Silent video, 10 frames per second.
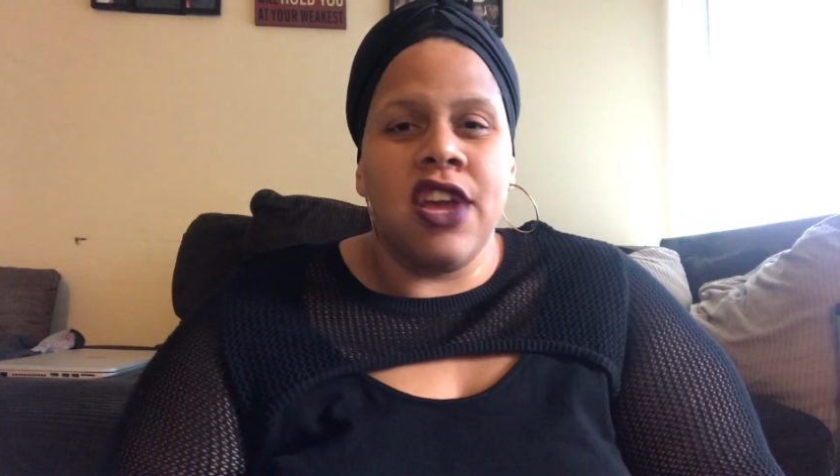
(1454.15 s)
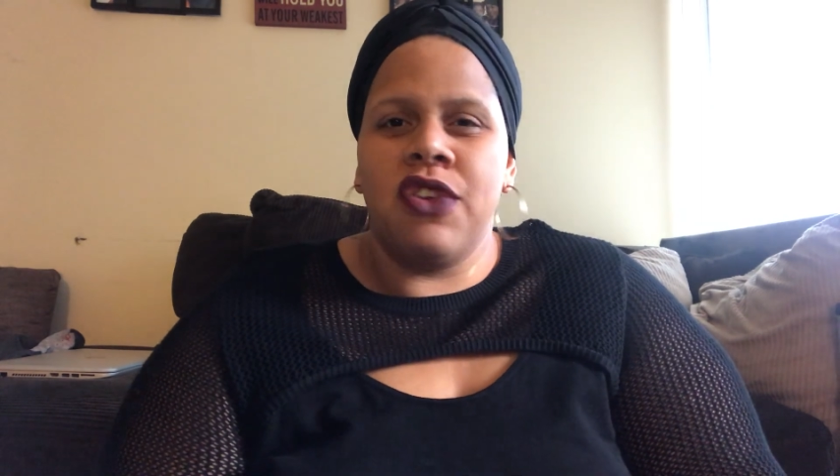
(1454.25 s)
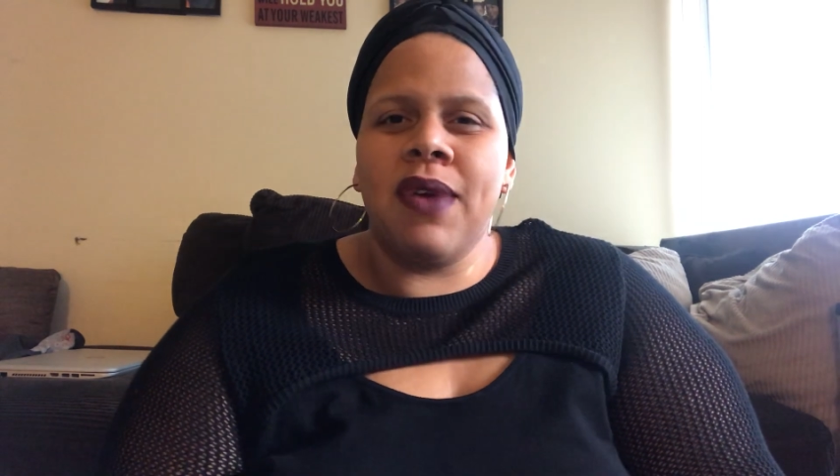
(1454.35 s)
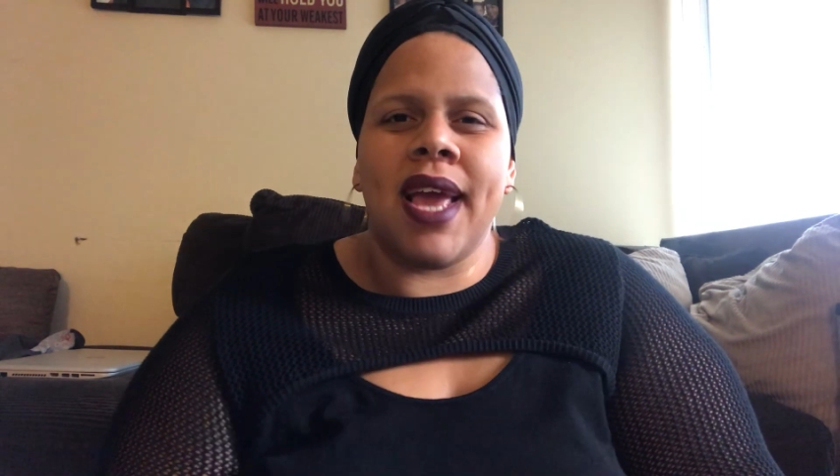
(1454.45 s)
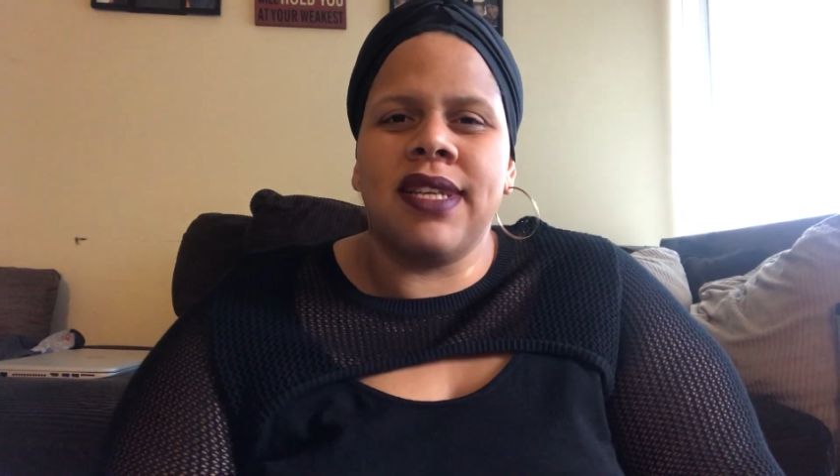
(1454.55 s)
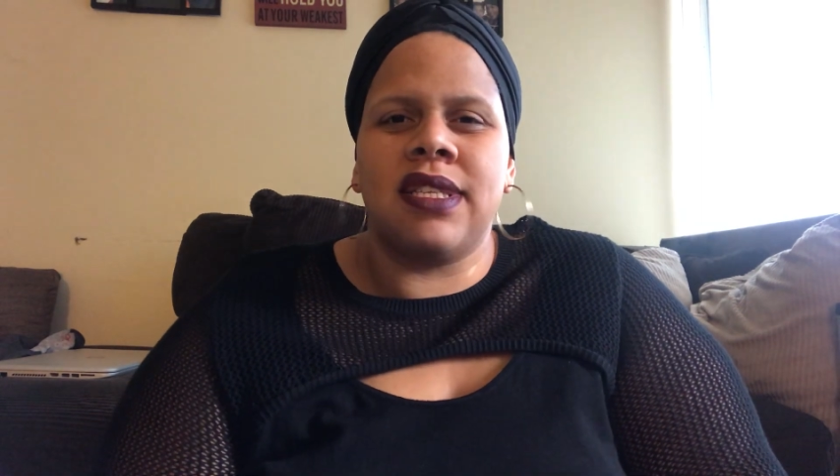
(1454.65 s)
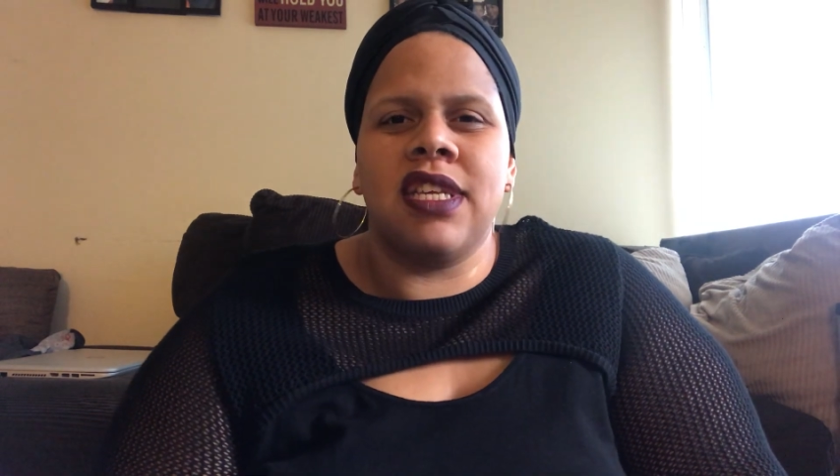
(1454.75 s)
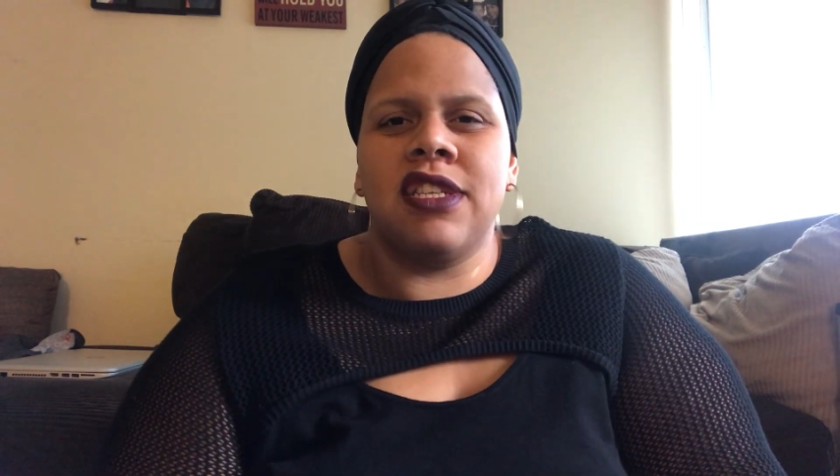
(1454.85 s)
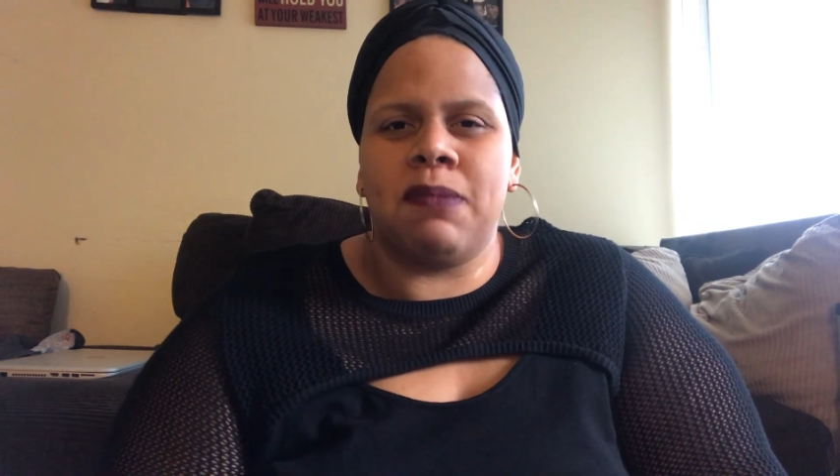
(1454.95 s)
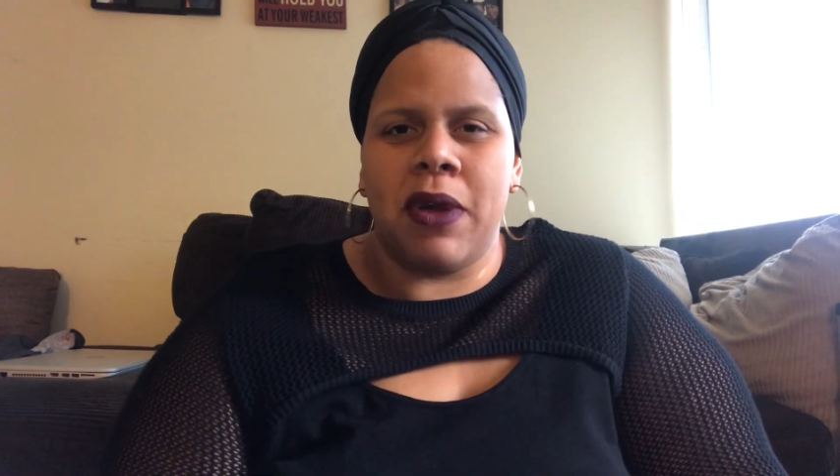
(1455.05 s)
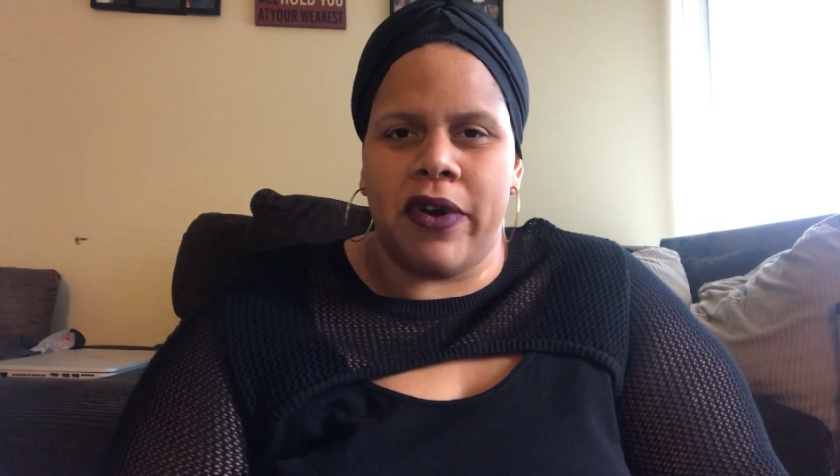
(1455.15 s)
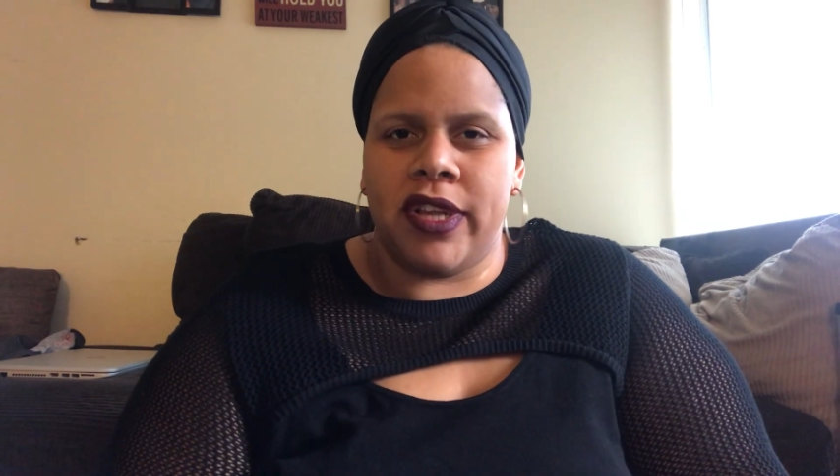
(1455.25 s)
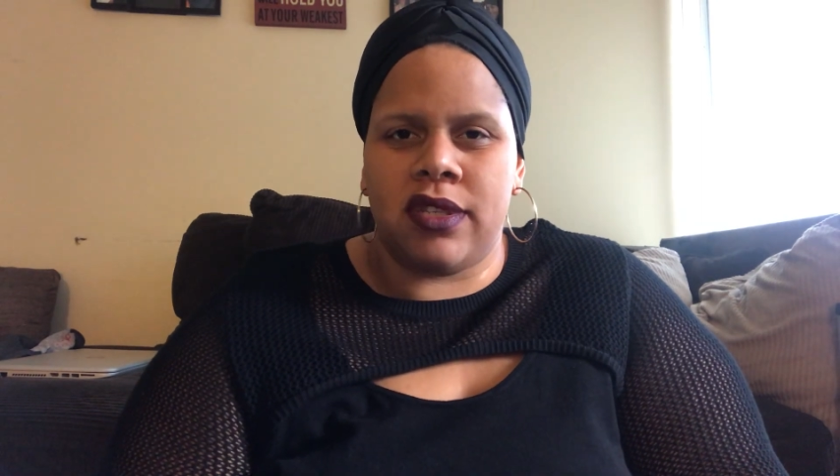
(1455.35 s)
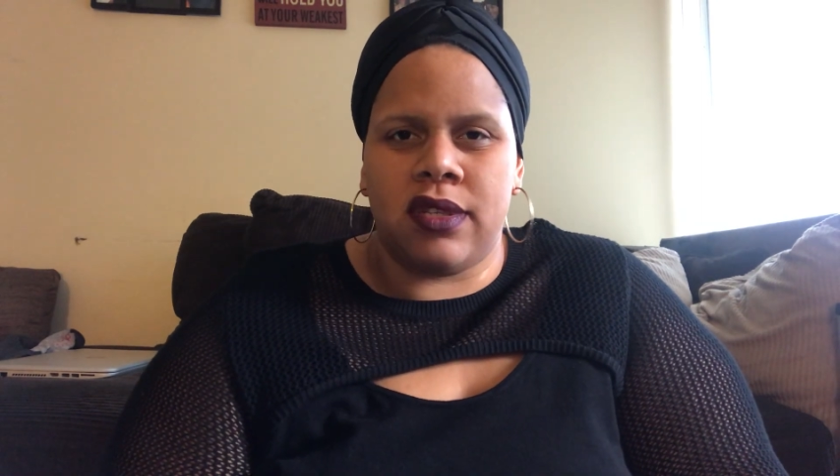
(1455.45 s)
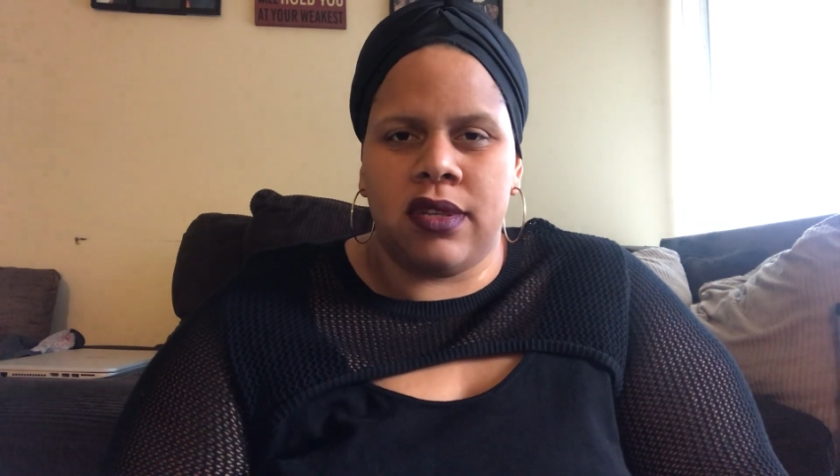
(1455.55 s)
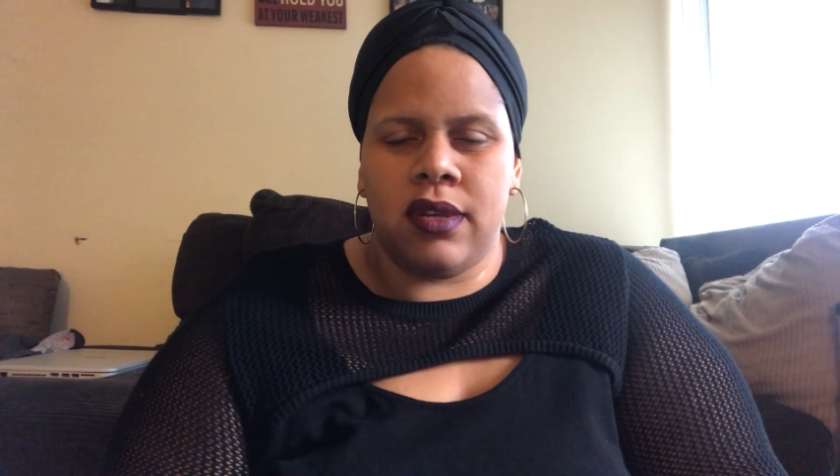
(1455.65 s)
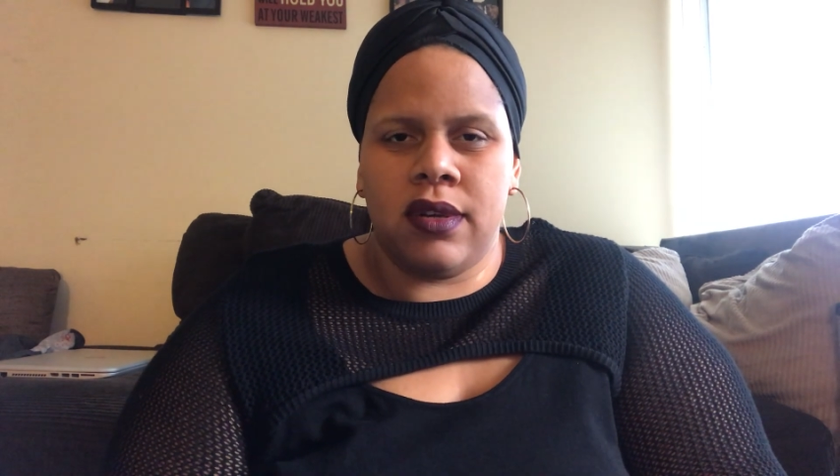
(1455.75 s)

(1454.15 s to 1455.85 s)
You can't see spirits.